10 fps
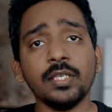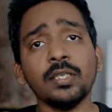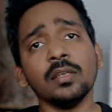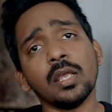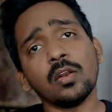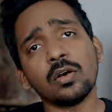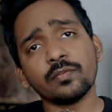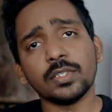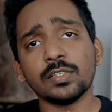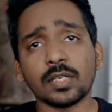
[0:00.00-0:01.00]
He, along
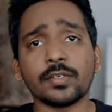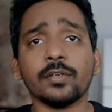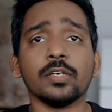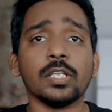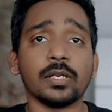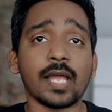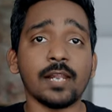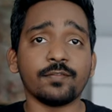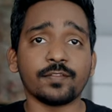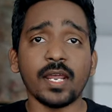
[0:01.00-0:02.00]
with his attorney
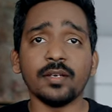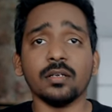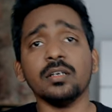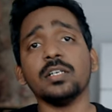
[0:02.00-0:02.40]
Ralph Snyder,